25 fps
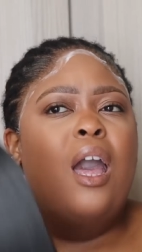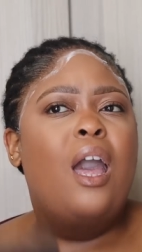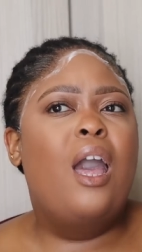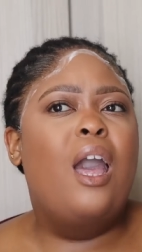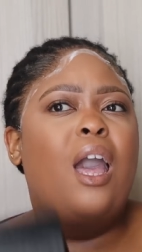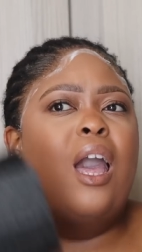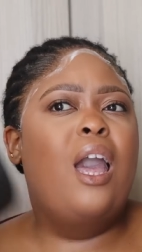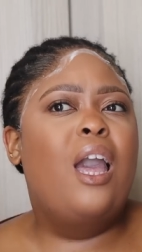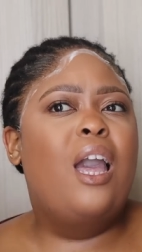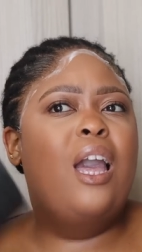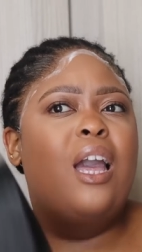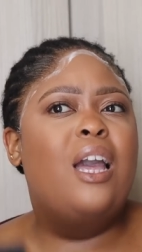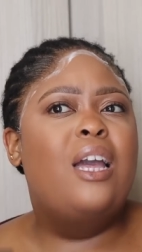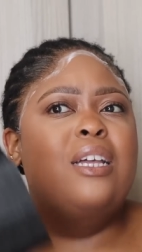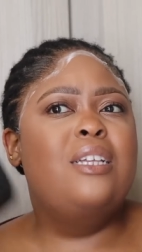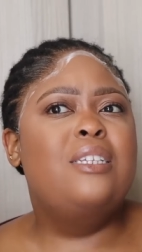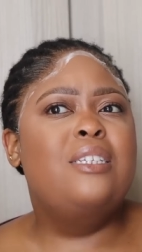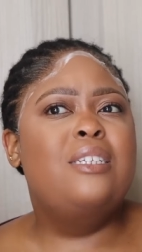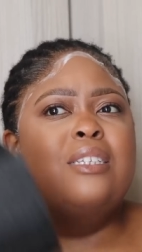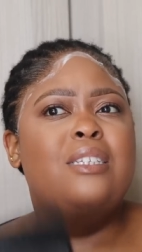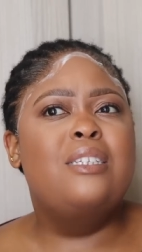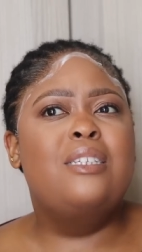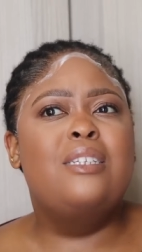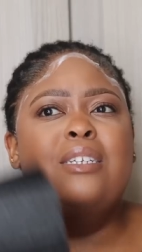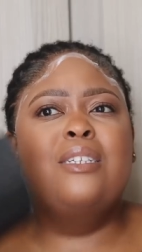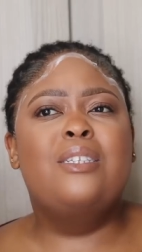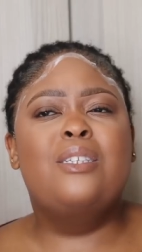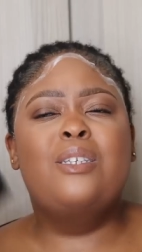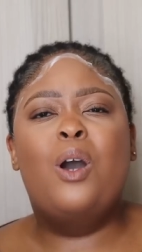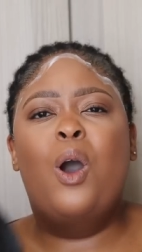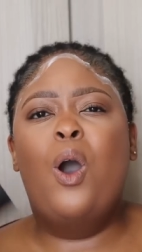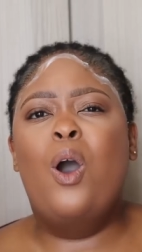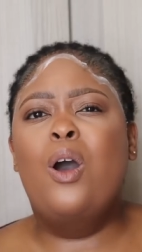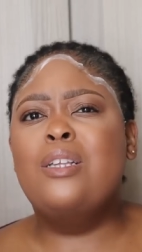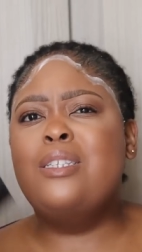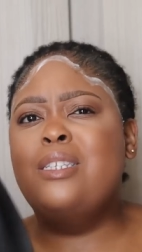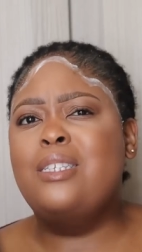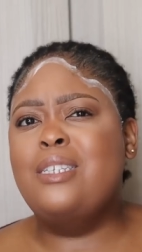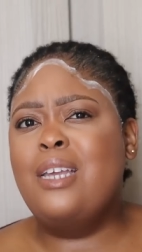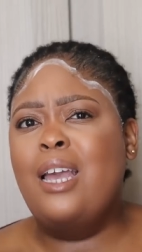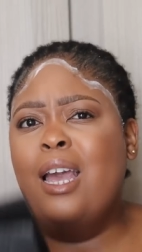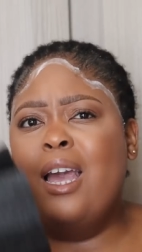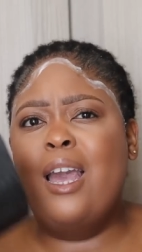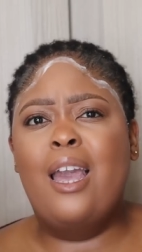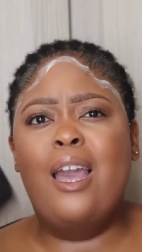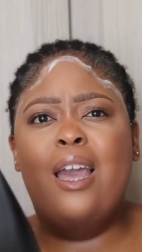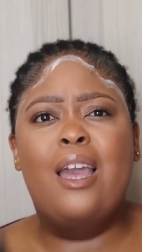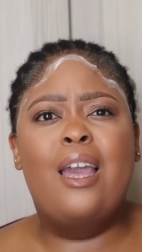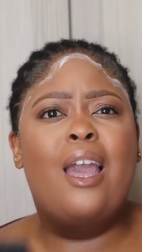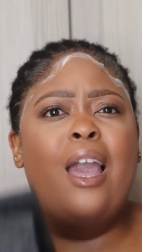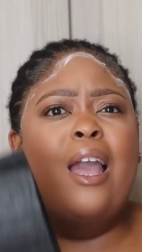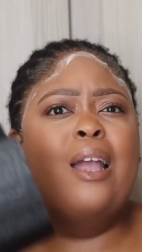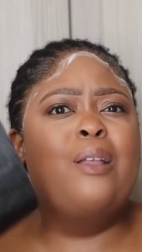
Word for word: and it's a hot day